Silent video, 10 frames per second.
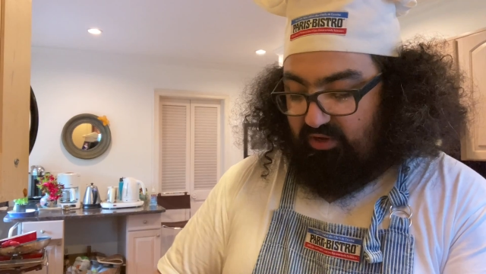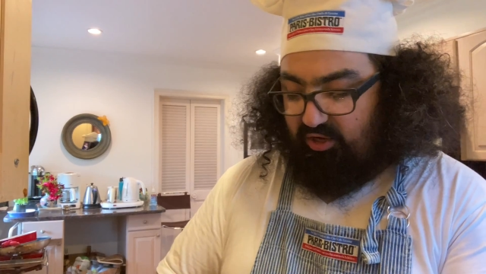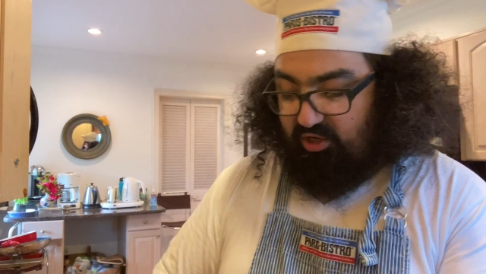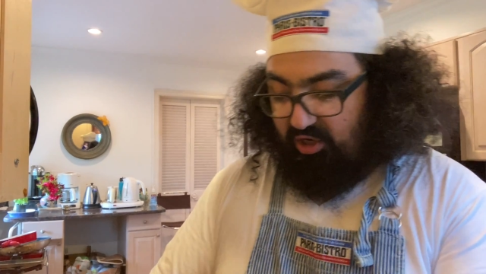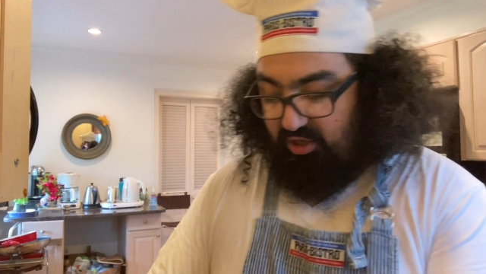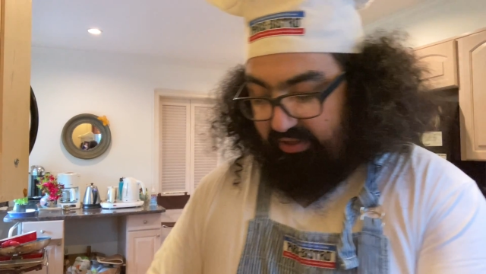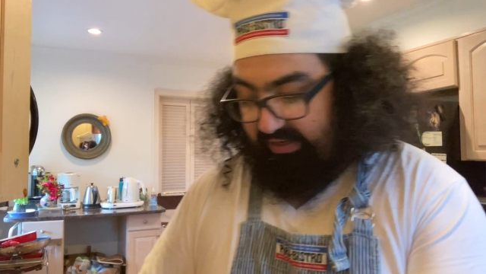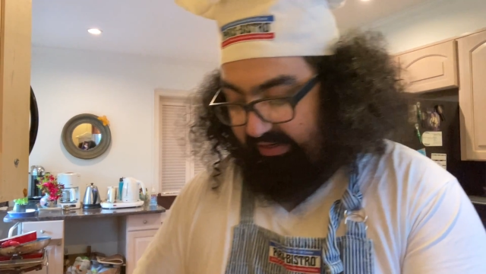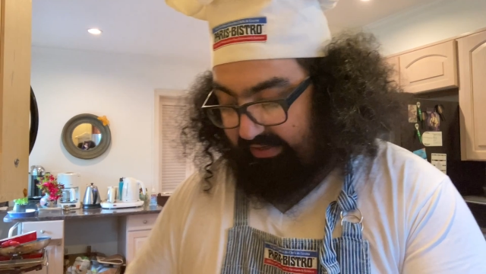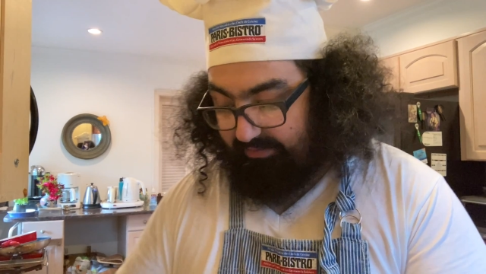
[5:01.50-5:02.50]
do you call
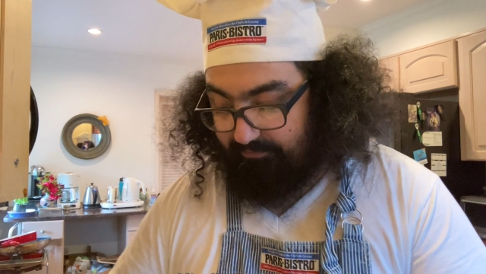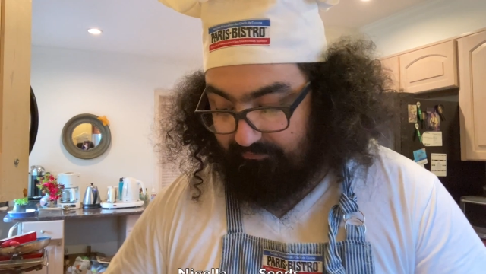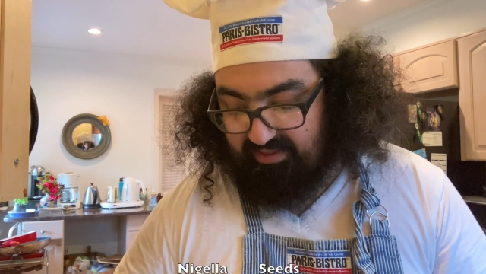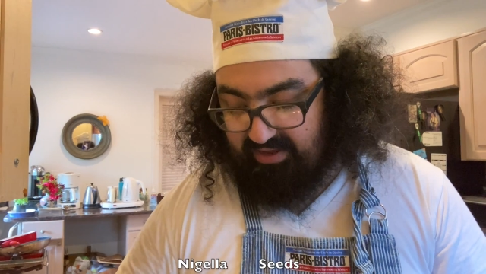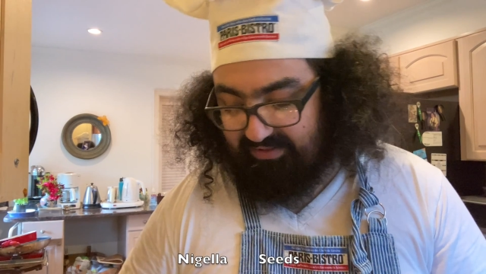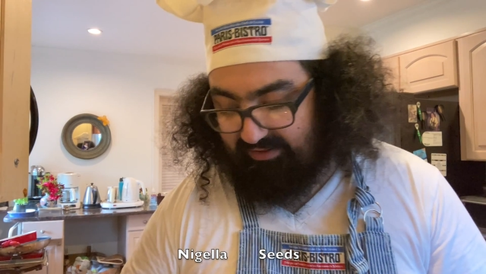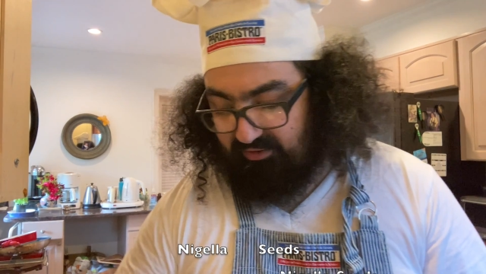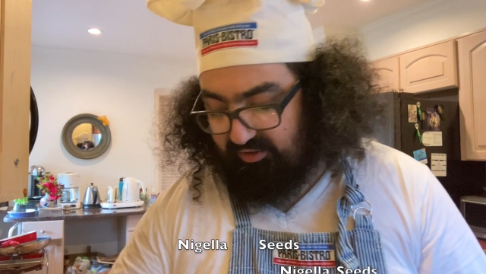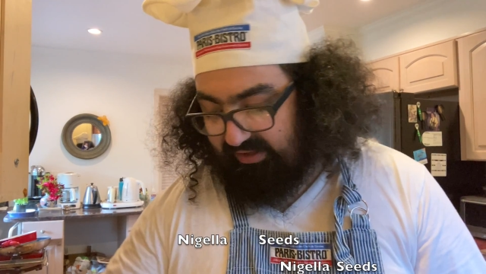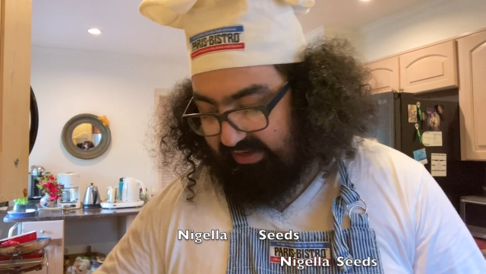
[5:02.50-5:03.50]
the things that
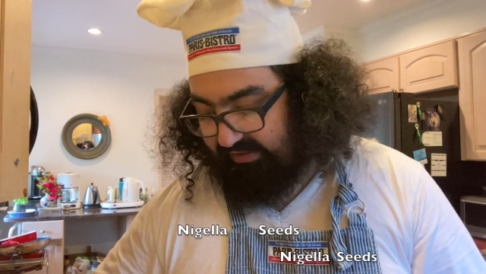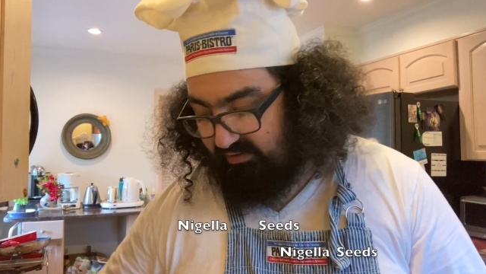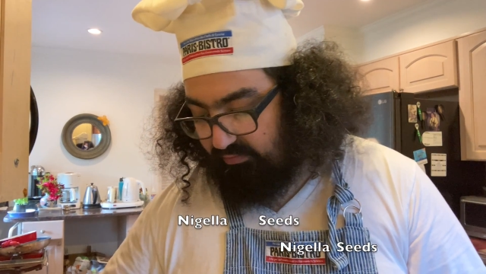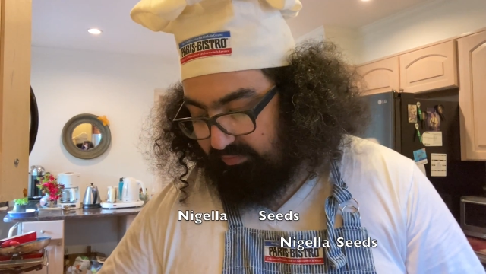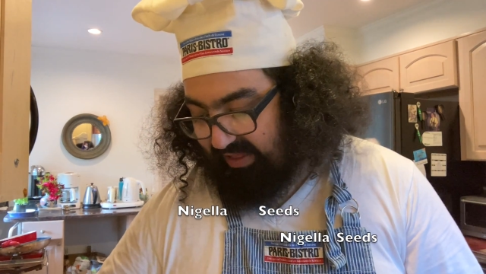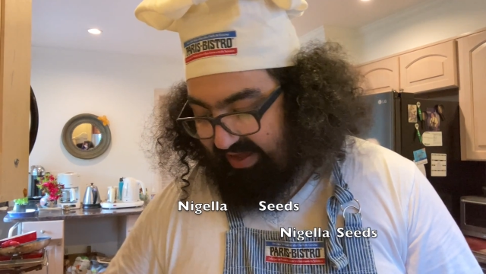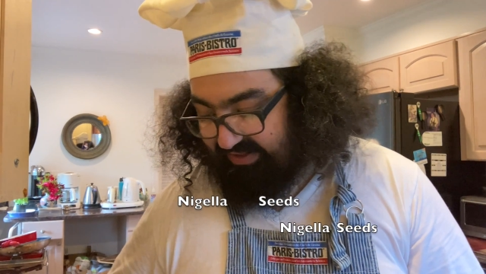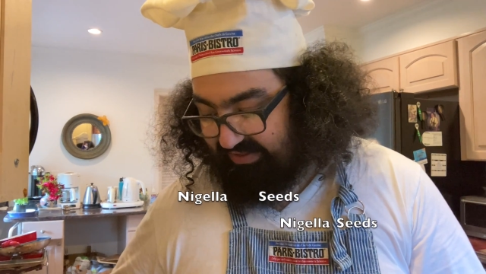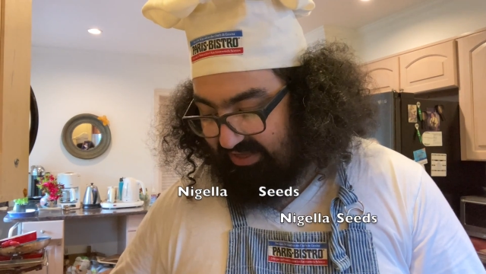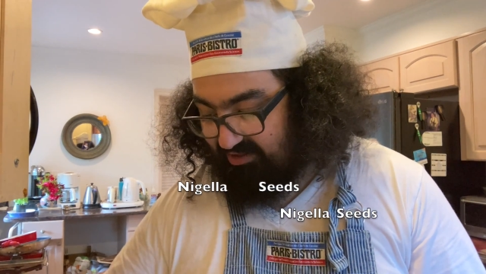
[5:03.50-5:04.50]
look like little black
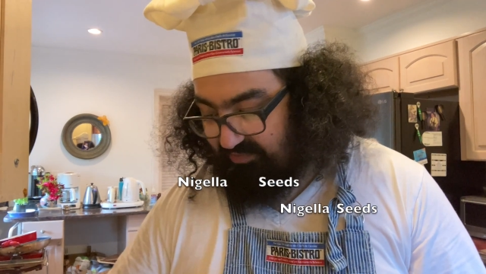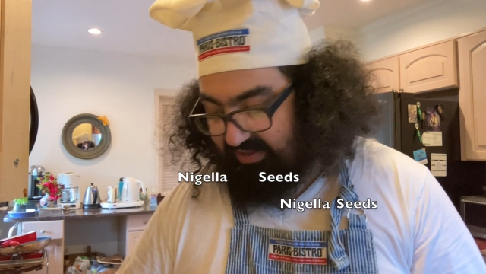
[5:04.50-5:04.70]
sesame